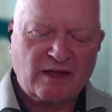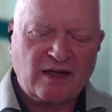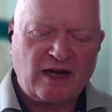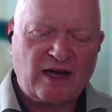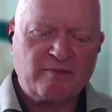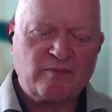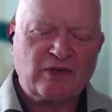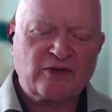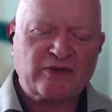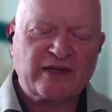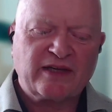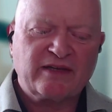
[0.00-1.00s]
I'm
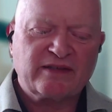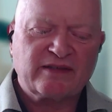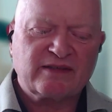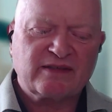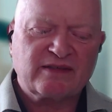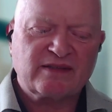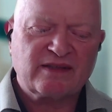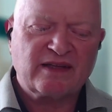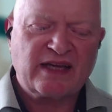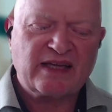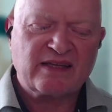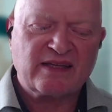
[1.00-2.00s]
looking
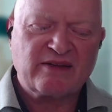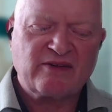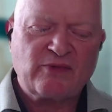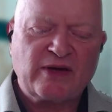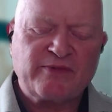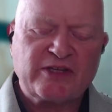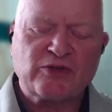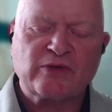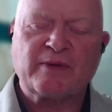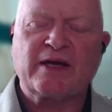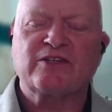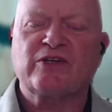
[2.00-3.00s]
it when we talk
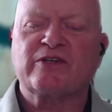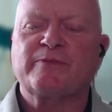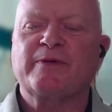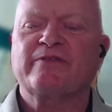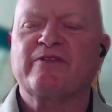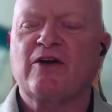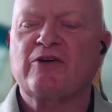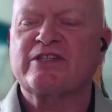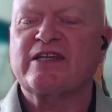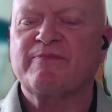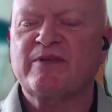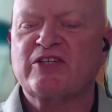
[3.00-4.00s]
about document or
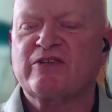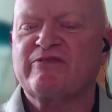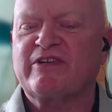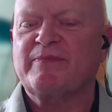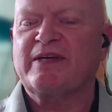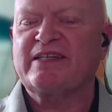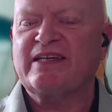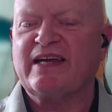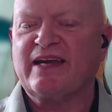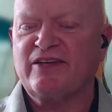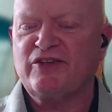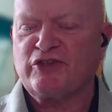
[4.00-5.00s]
submission
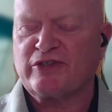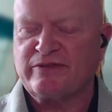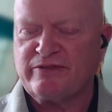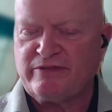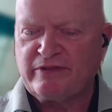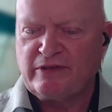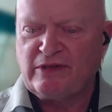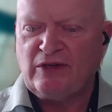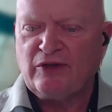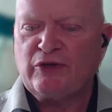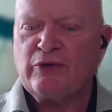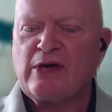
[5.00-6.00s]
remediation,
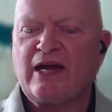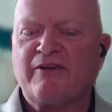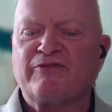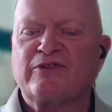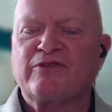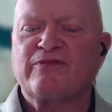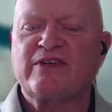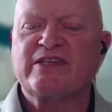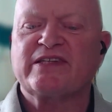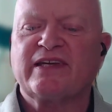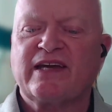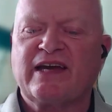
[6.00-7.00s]
you have to
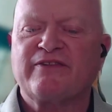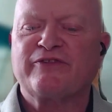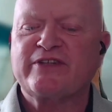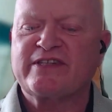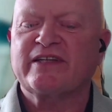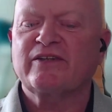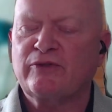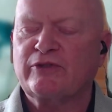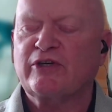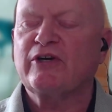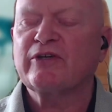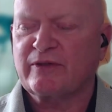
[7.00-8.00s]
visit every single
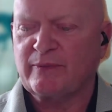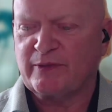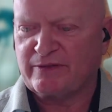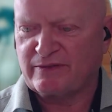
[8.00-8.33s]
document.